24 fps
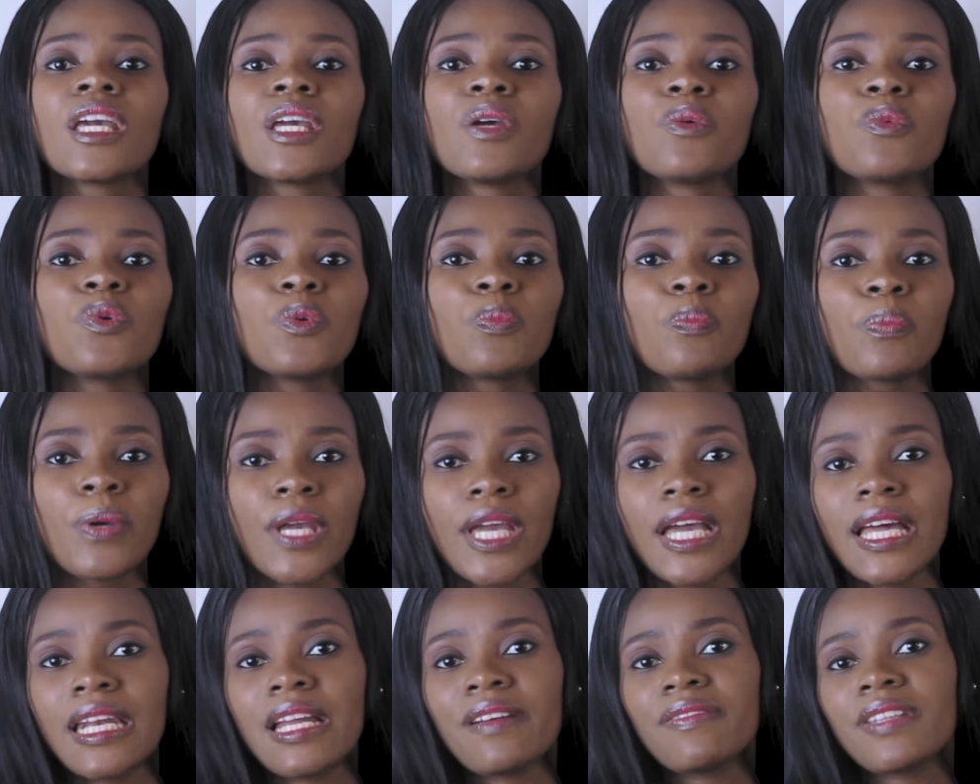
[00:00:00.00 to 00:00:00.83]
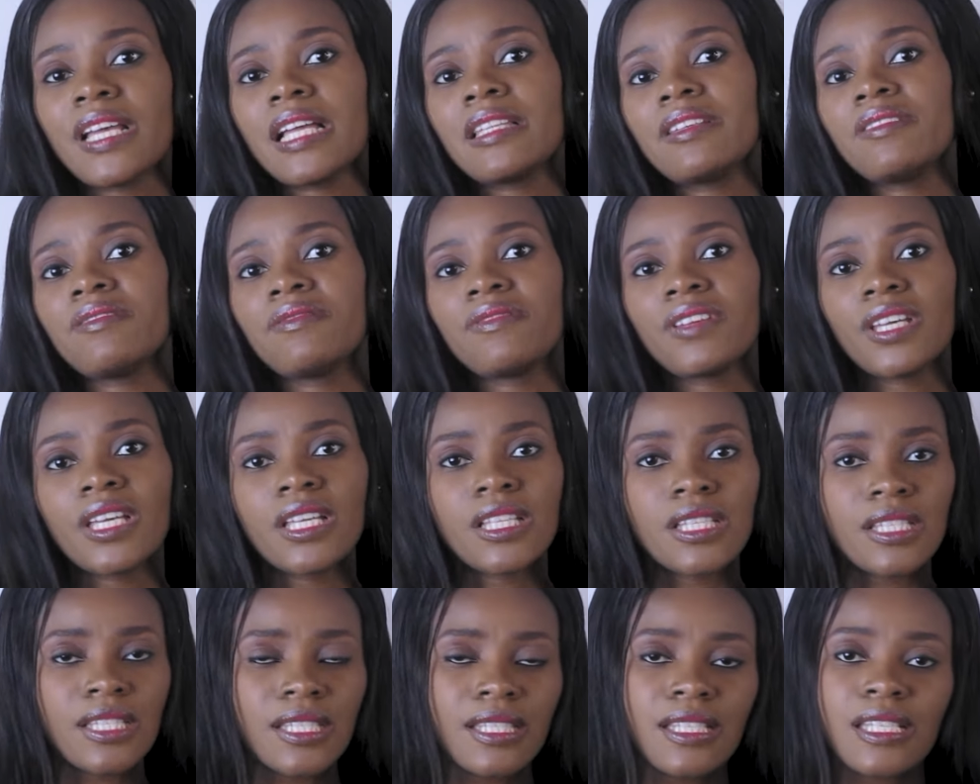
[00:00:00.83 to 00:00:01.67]
It would pay. And after the
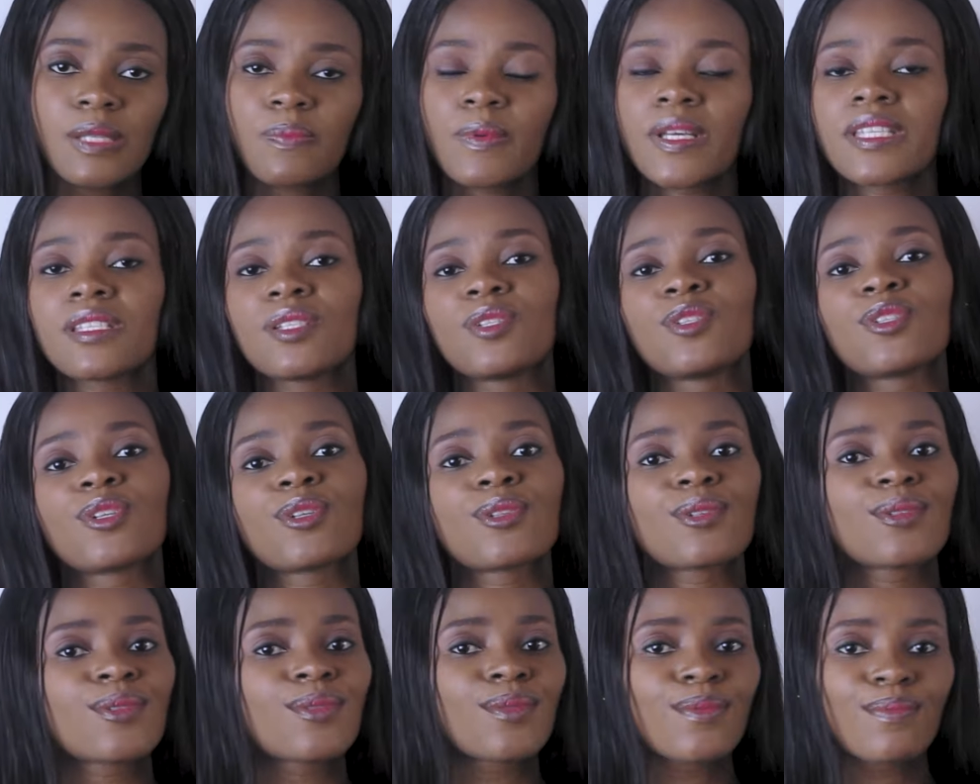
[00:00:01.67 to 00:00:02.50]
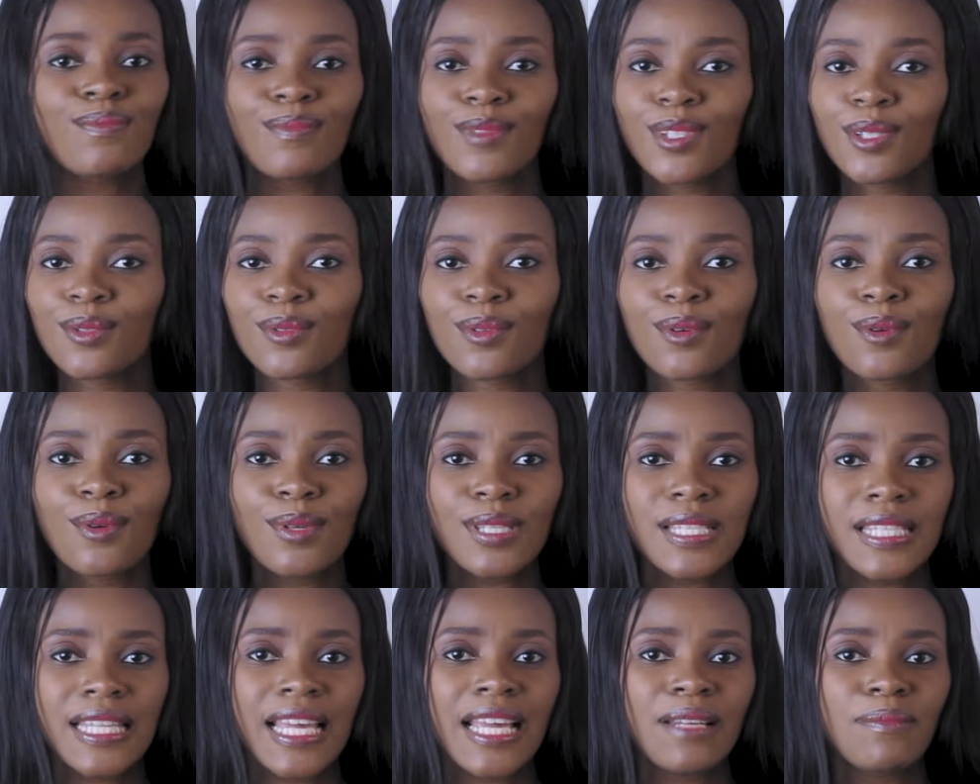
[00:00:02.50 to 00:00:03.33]
event, this person just, you know,
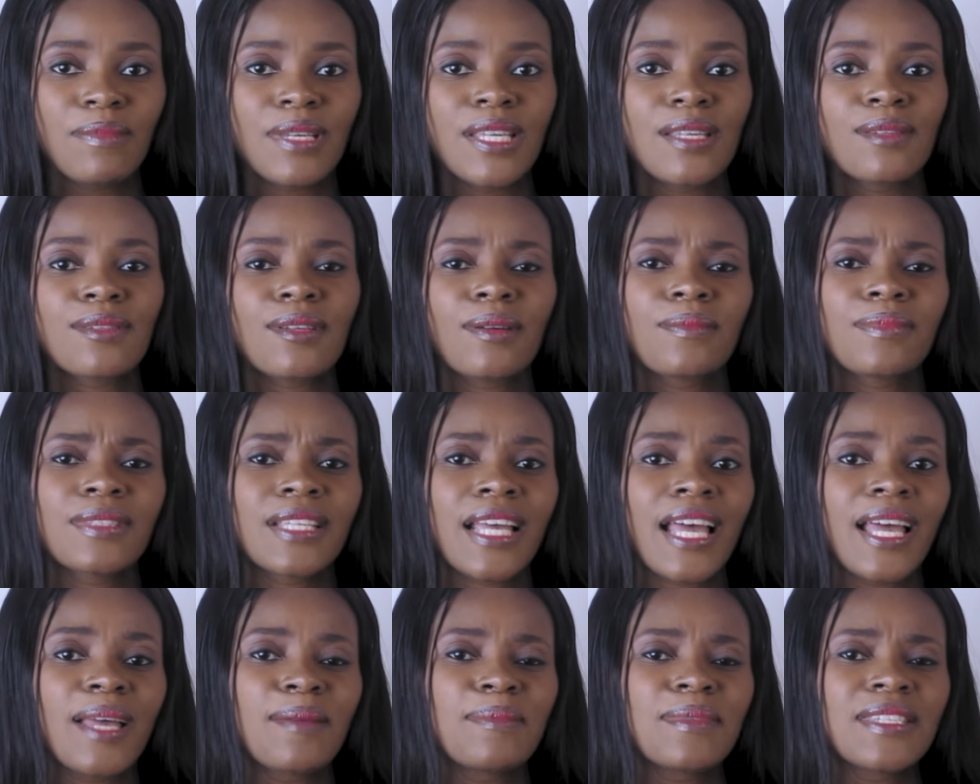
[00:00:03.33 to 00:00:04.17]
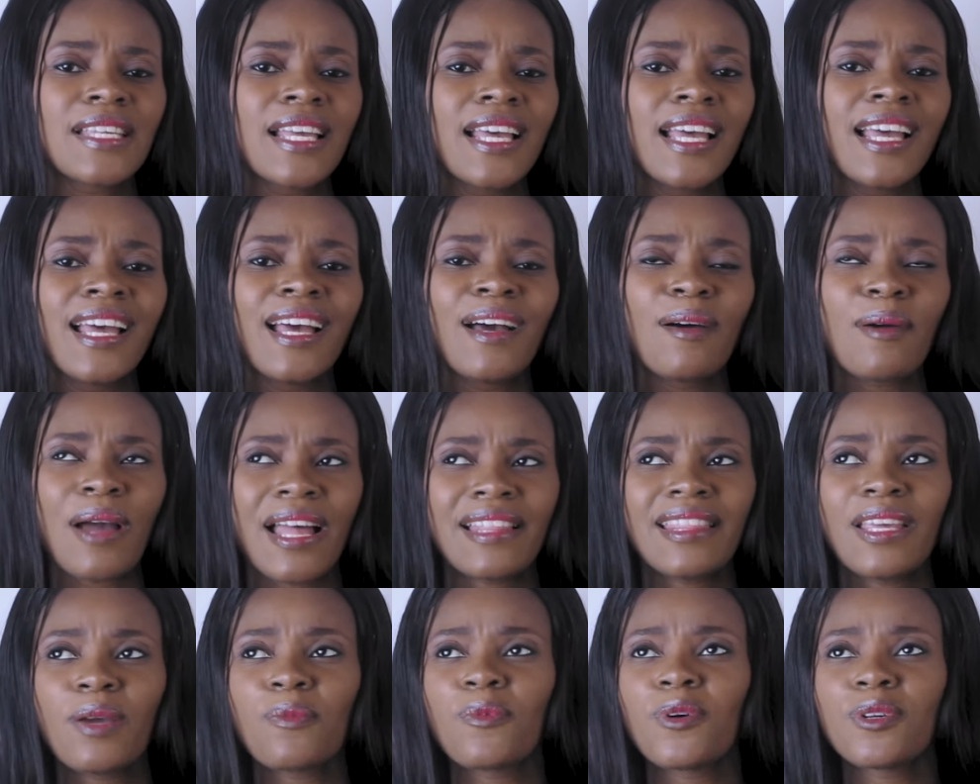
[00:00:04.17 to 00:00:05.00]
ghosted me. Sometimes,
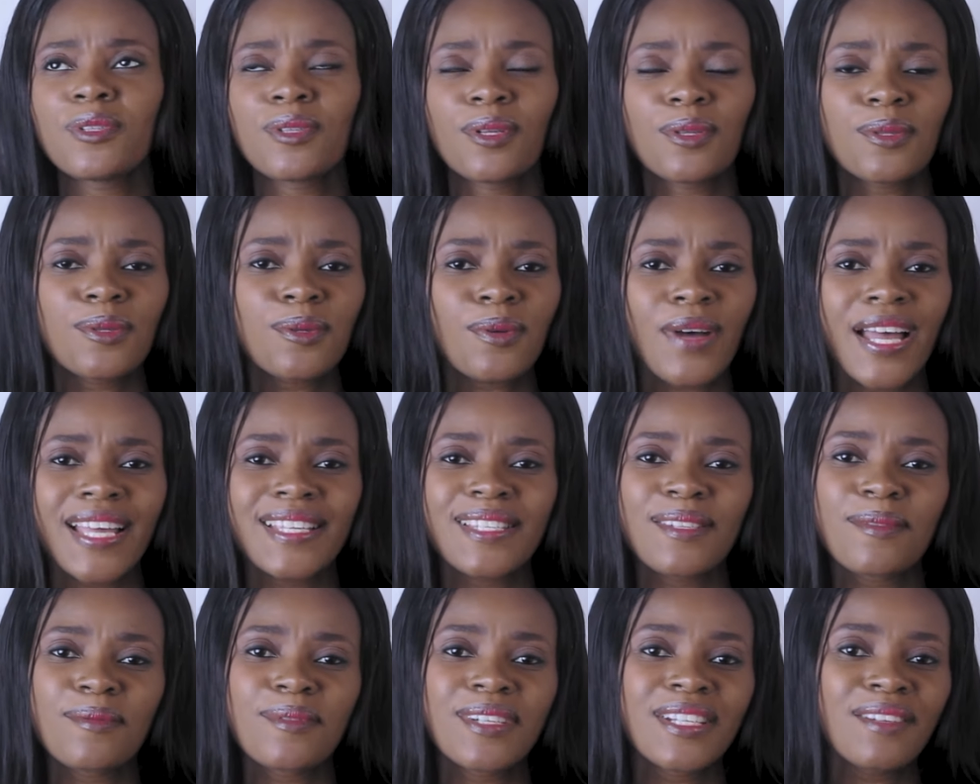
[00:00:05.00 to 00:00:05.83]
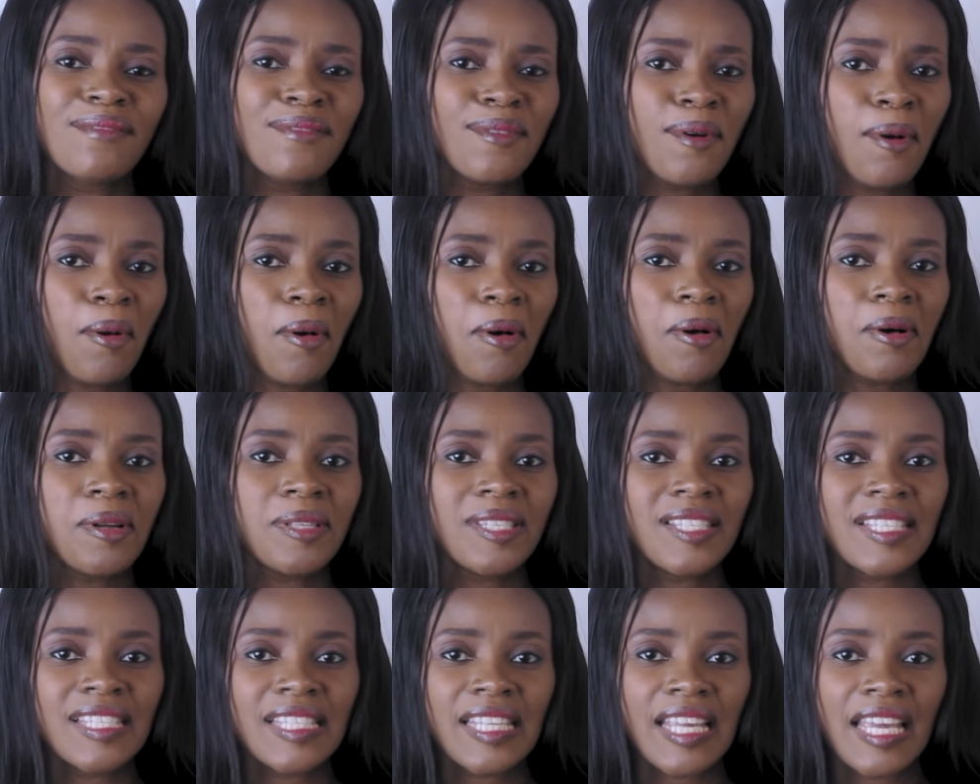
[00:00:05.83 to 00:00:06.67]
I think once or twice, he would even call
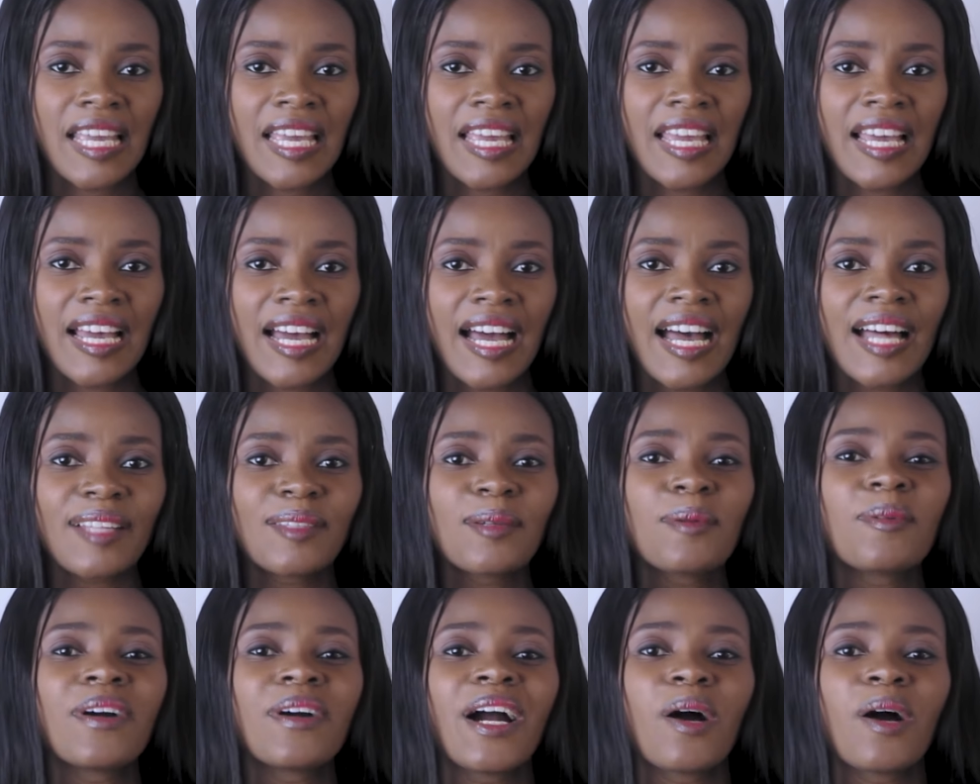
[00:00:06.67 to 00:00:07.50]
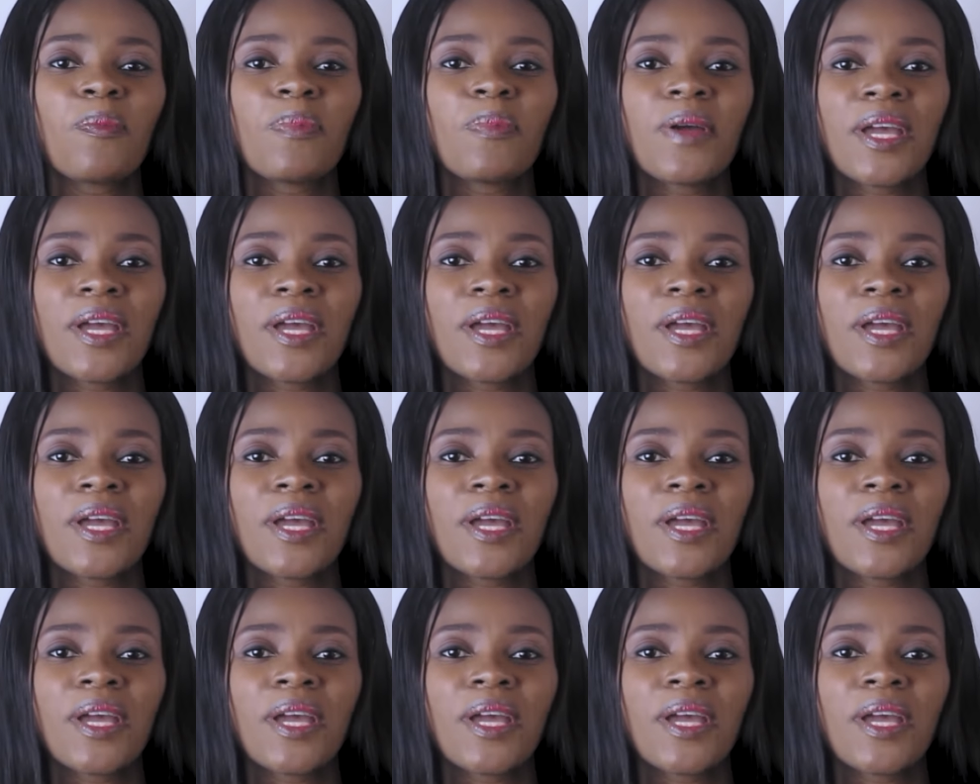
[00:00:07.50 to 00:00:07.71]
to say, ah, don't worry, I'll